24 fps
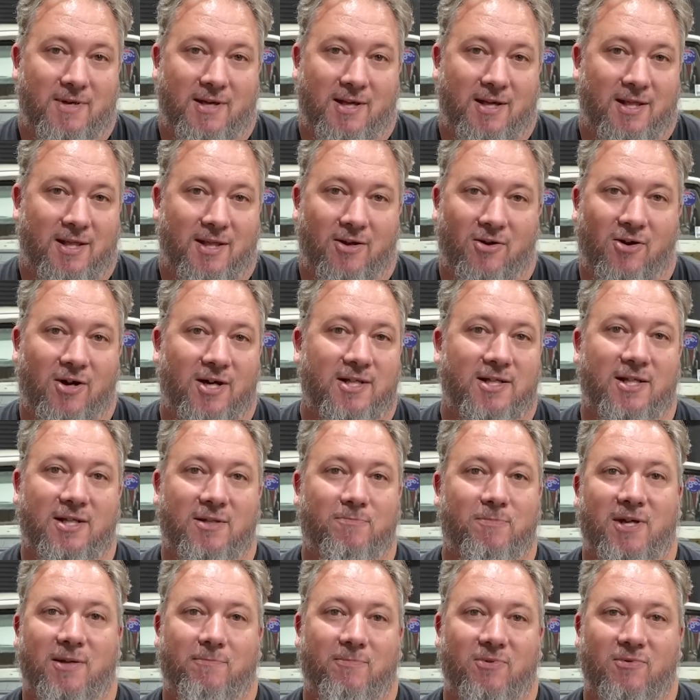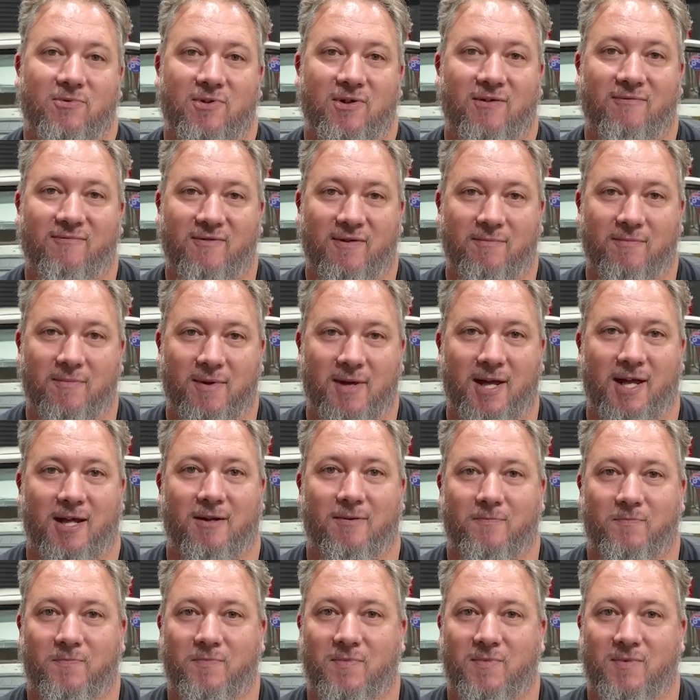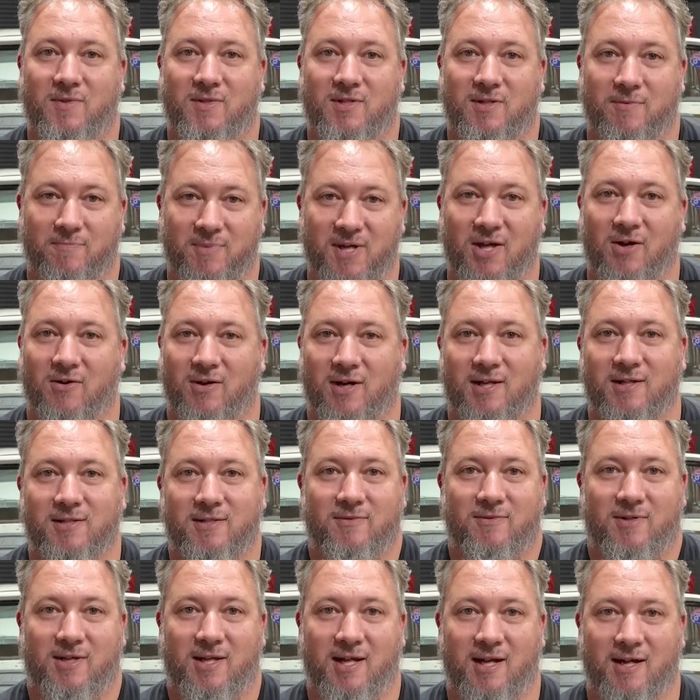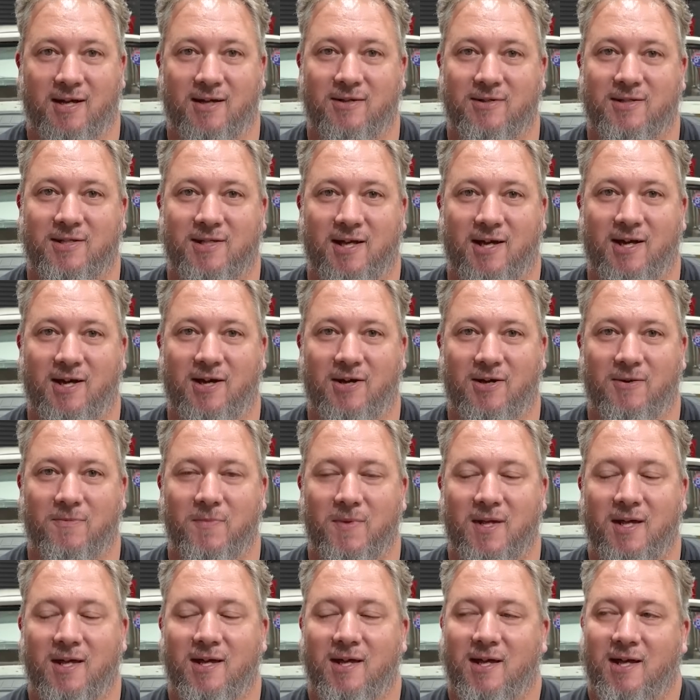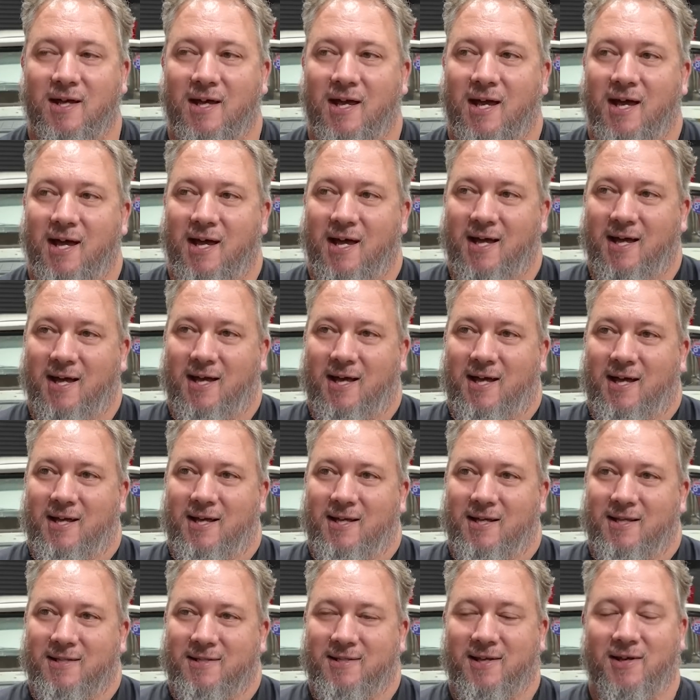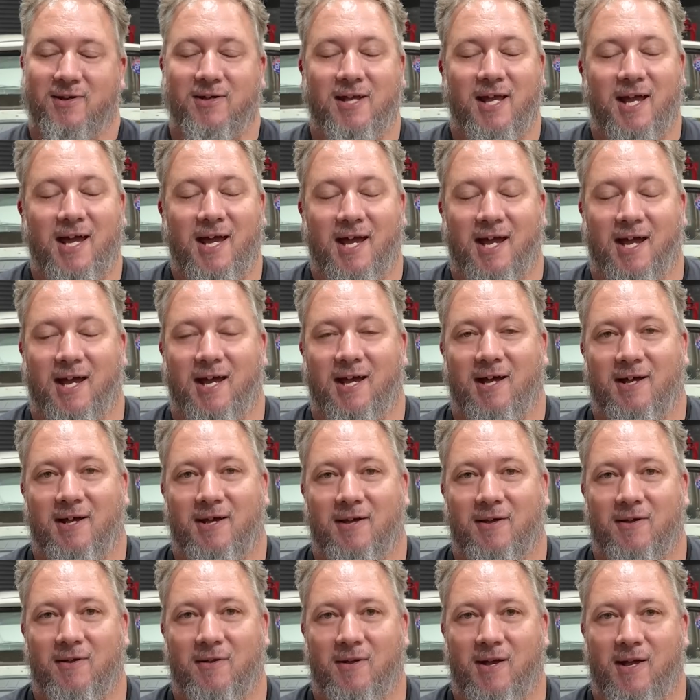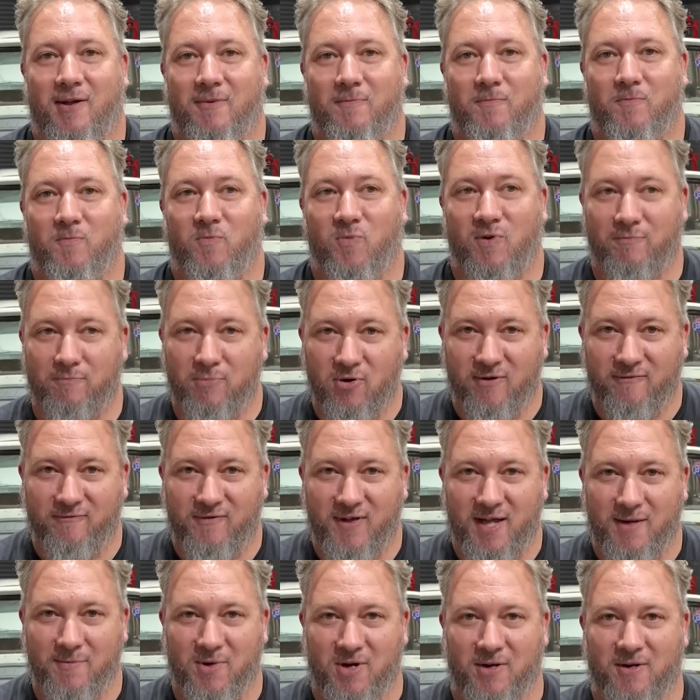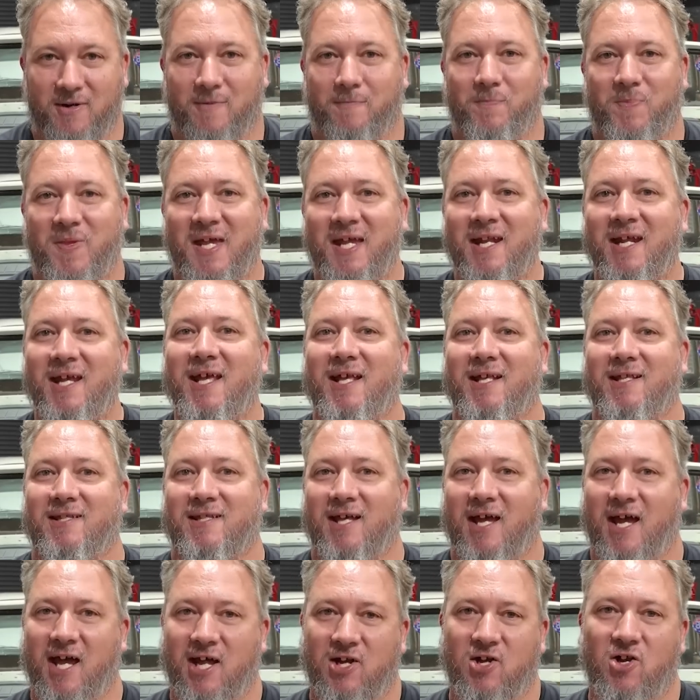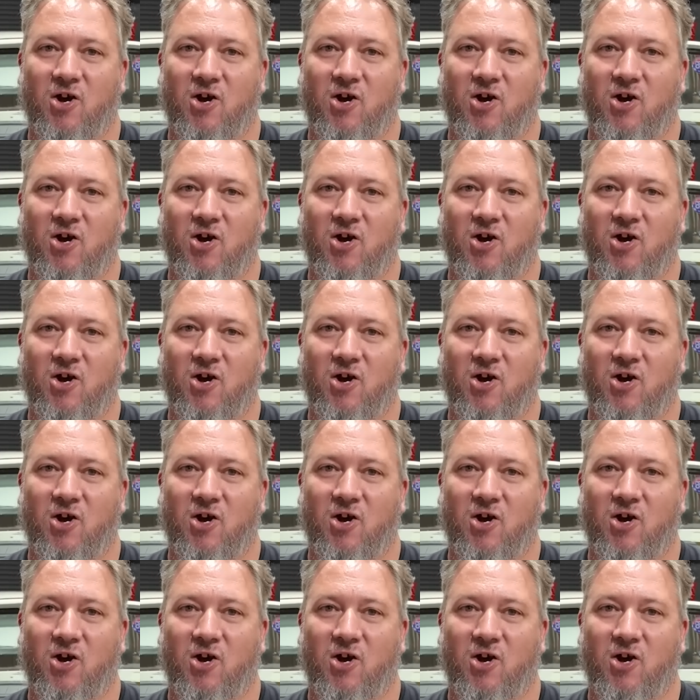are the nicest people you've ever met, to be honest, you know. So yeah, we bought a Fairmont. It is a